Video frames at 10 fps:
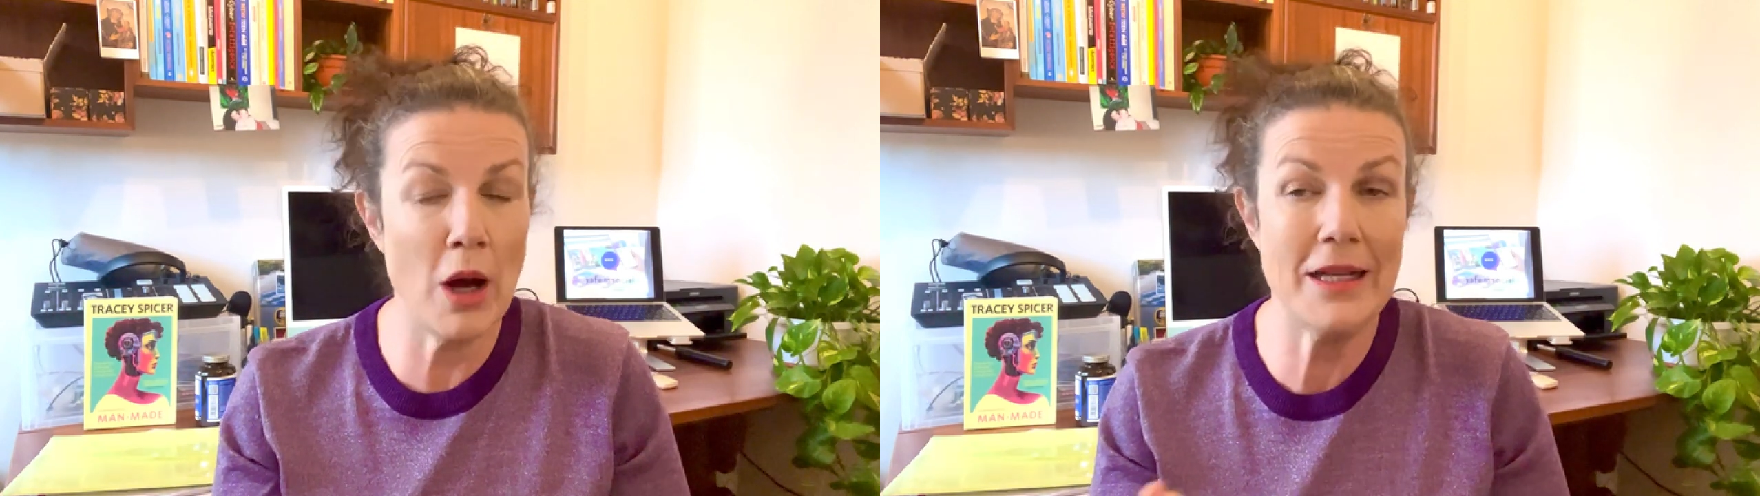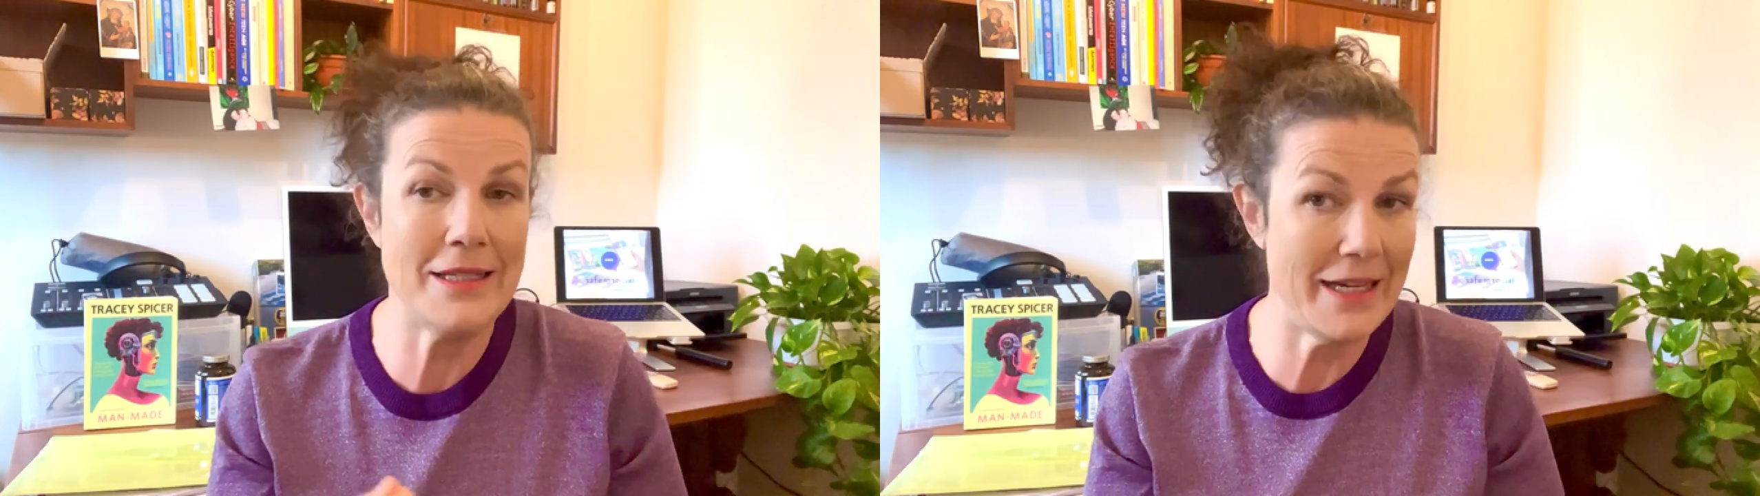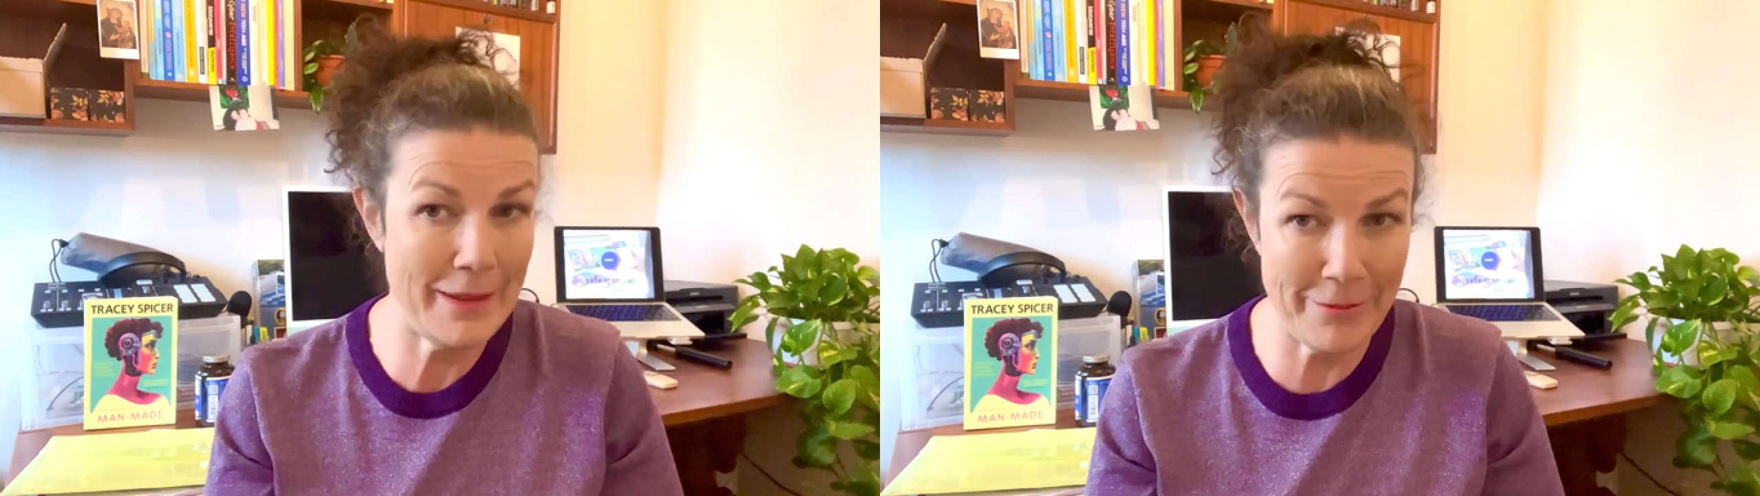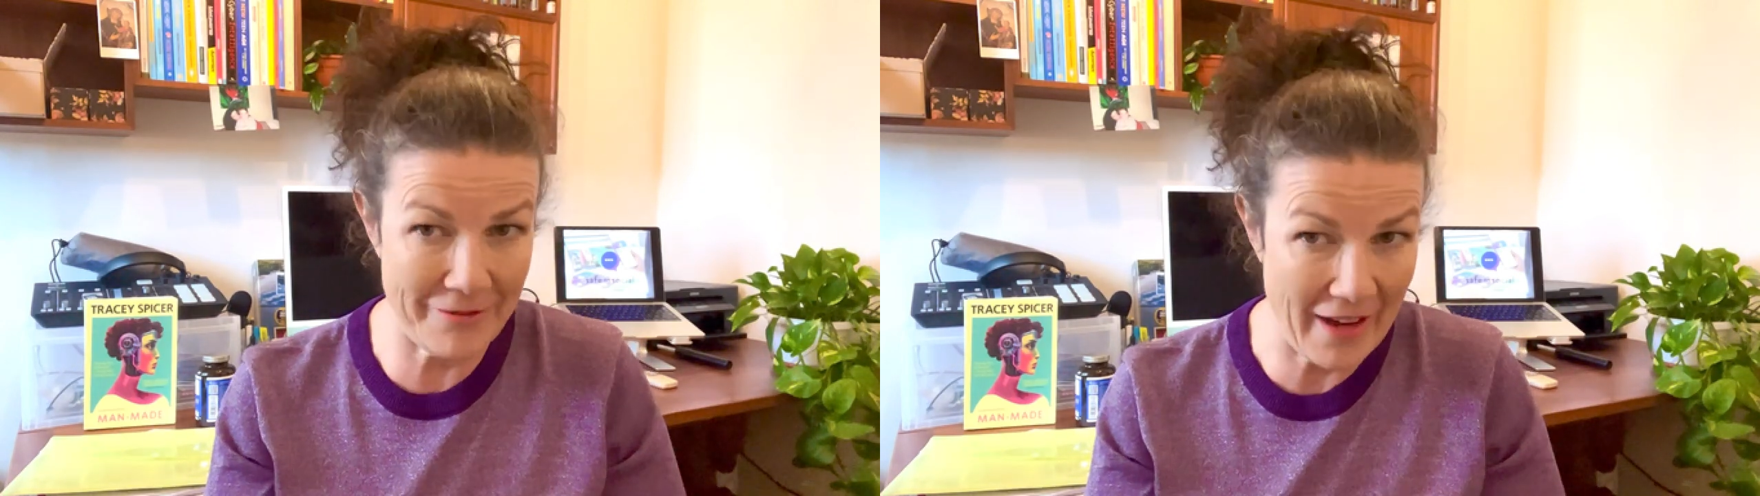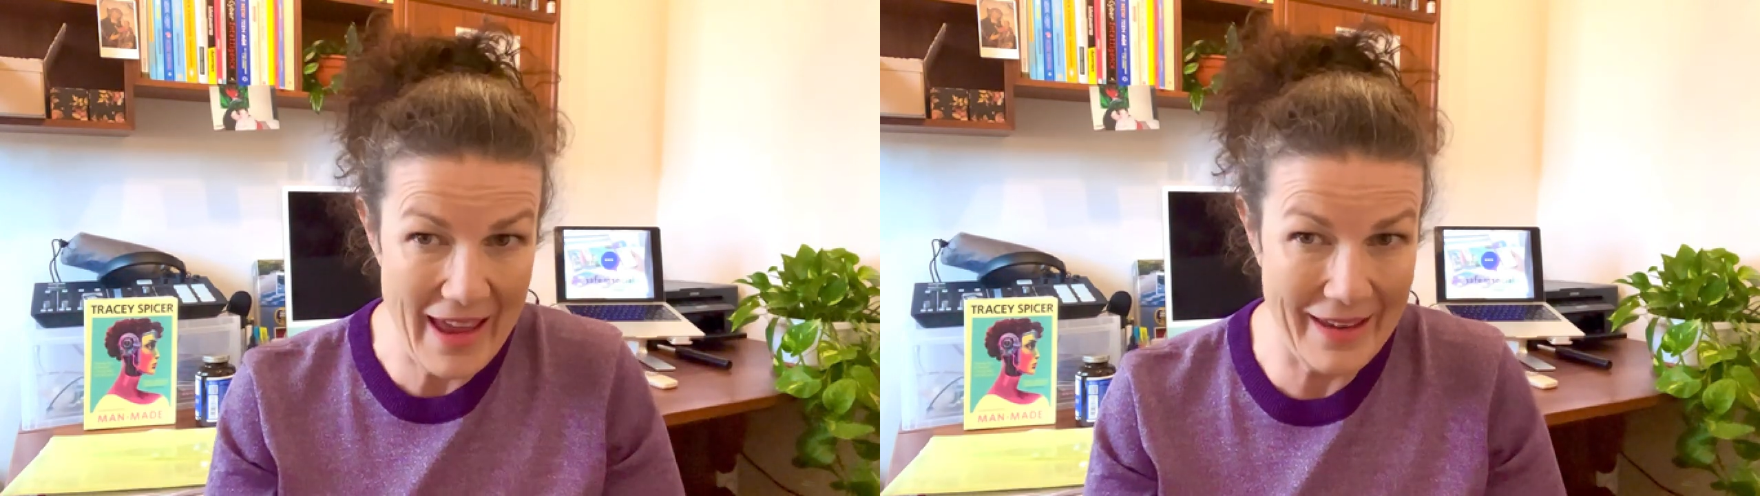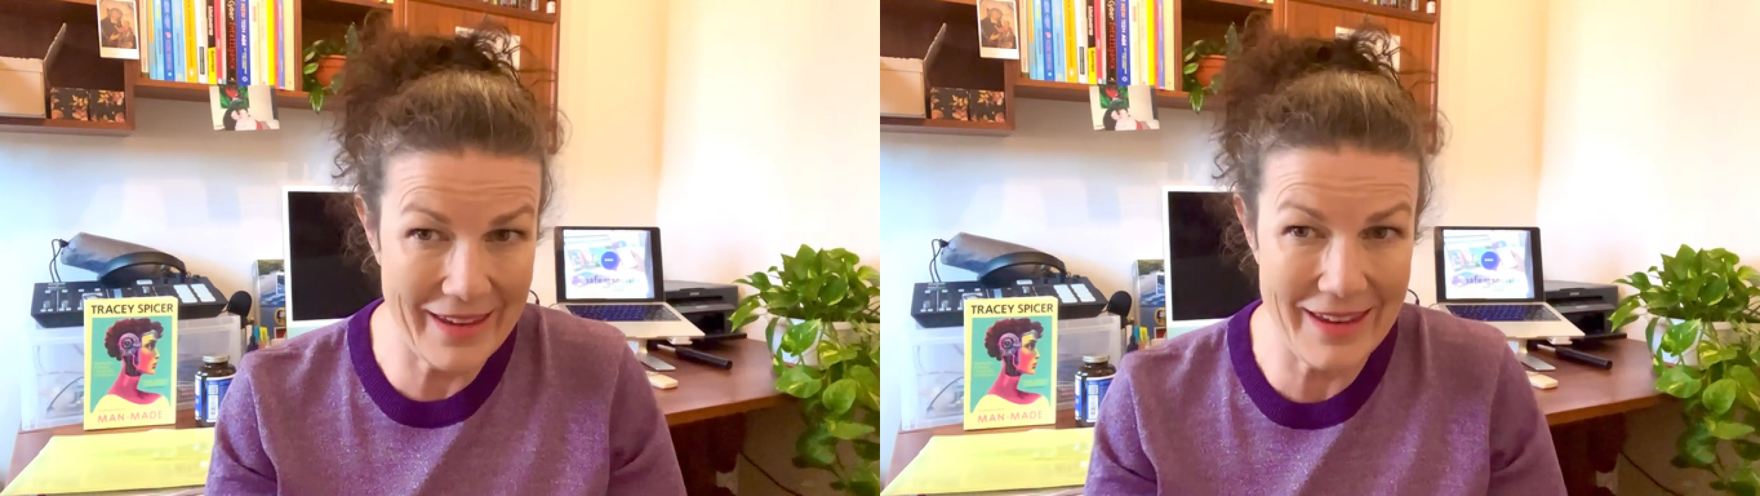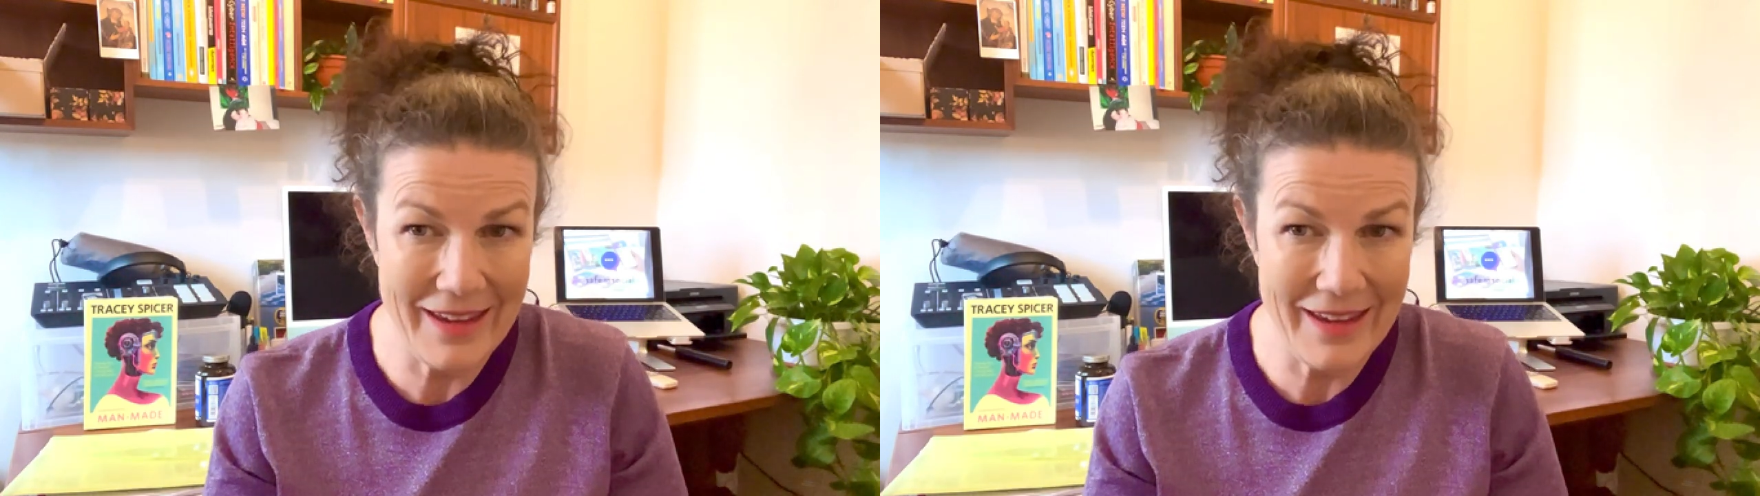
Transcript: a deep fake.